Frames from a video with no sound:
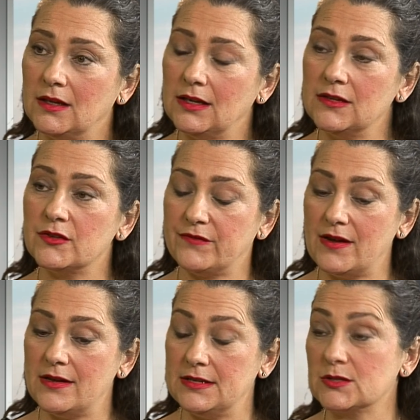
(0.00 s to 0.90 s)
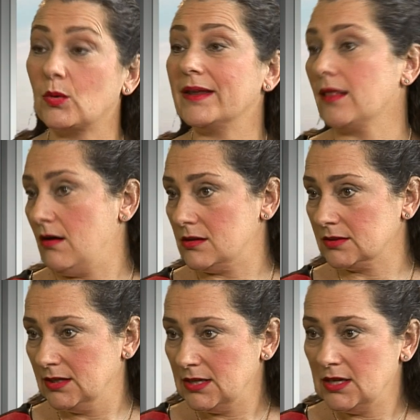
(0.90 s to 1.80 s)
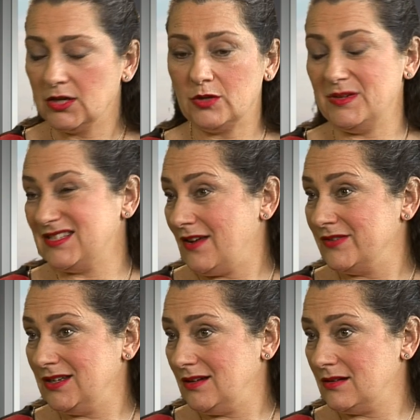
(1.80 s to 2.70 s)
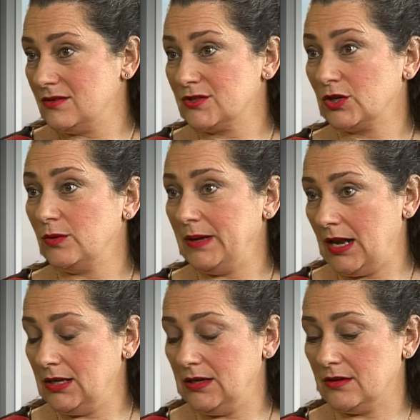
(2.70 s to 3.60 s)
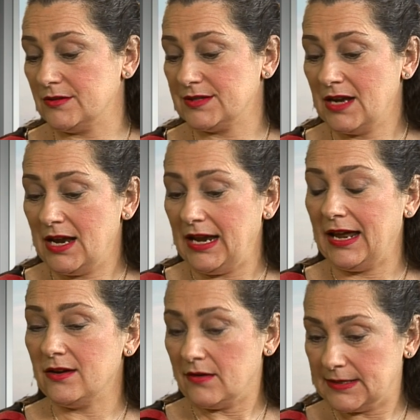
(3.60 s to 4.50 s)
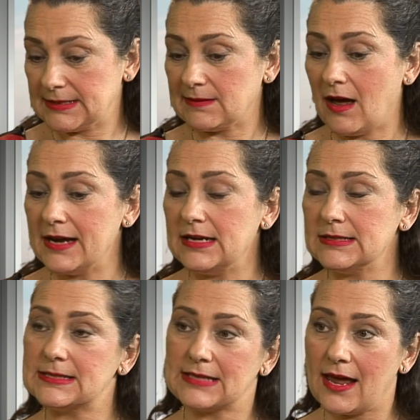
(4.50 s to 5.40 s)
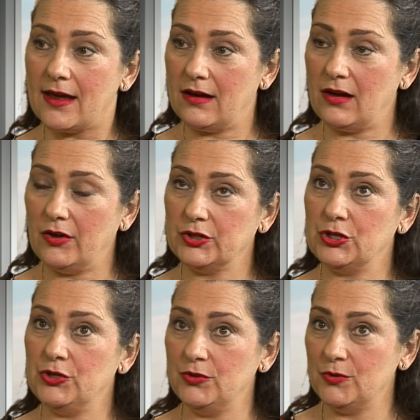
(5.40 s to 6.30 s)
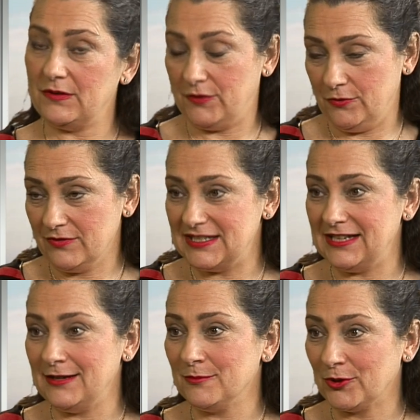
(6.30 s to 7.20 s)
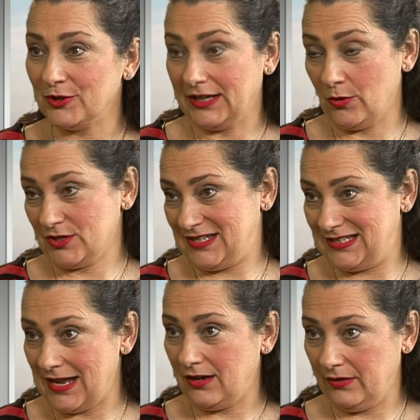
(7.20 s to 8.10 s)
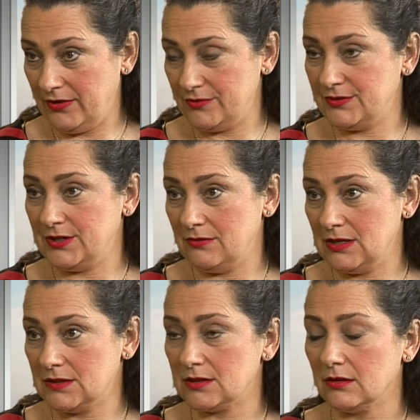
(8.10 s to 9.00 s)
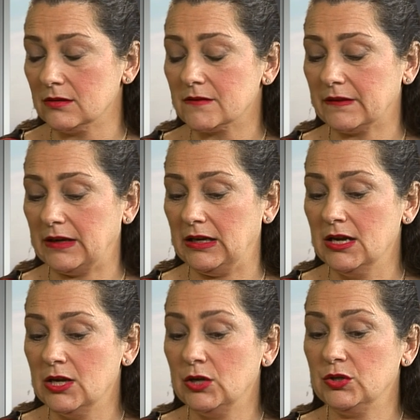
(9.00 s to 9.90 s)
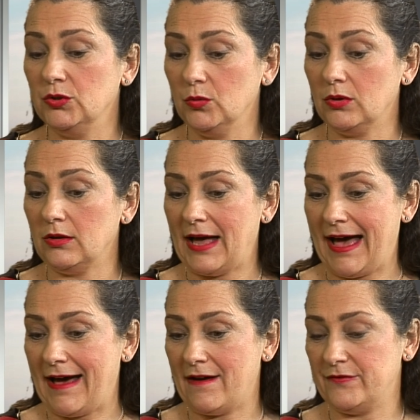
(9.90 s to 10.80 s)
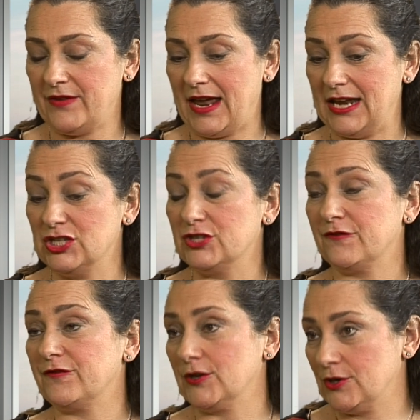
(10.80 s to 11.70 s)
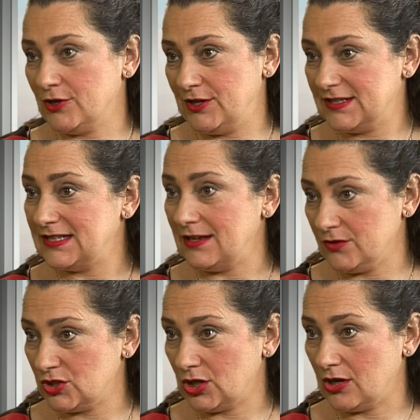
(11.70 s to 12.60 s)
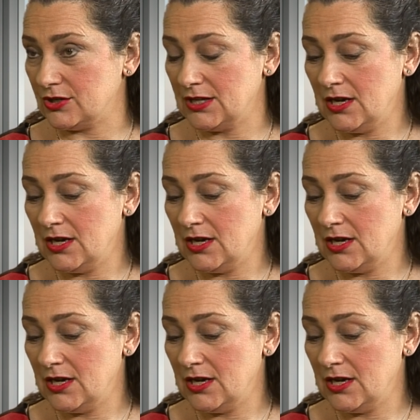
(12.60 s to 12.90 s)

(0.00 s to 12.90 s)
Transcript: in the fund is quite long. Could be 7 years, could be 8 years. And on a sliding scale, if you redeem early or sell those units early, you will have a deferred sales charge.